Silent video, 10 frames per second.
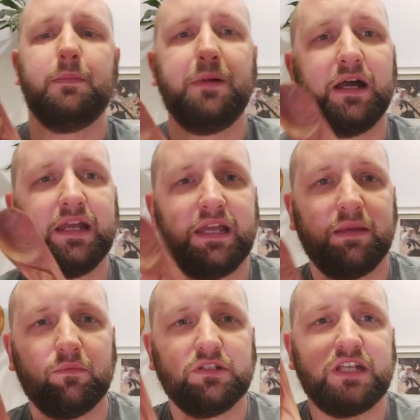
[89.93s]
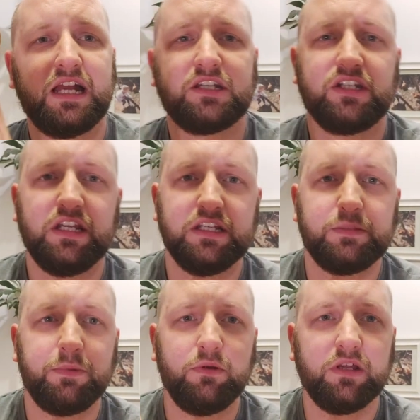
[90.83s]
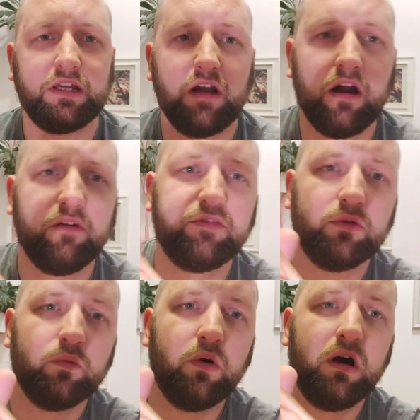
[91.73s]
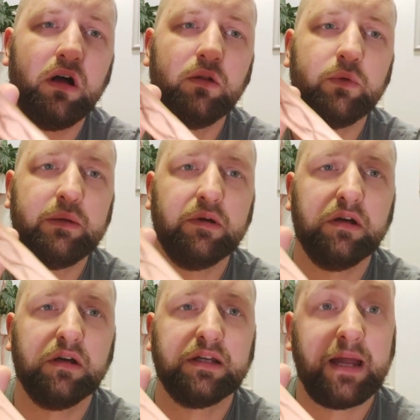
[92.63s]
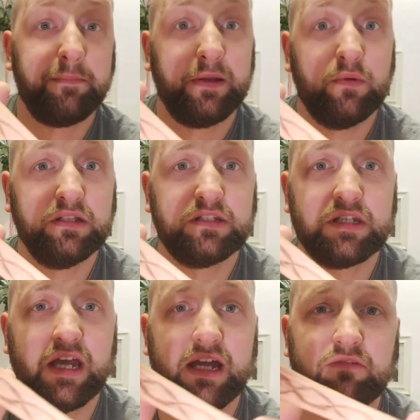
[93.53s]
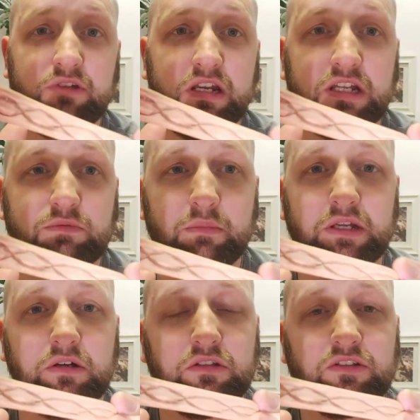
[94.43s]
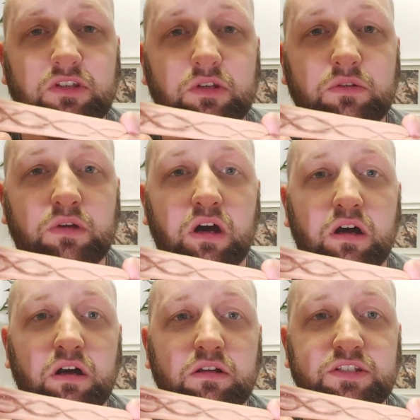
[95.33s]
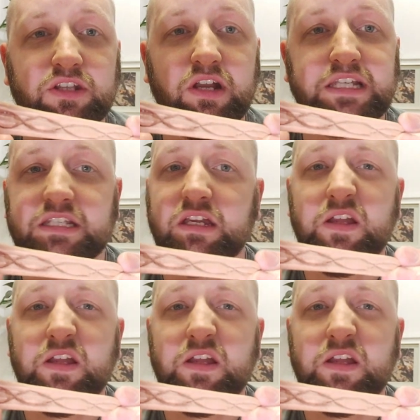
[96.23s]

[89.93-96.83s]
But it was actually a spoon I carved while we were camping once and realised when we got to our site,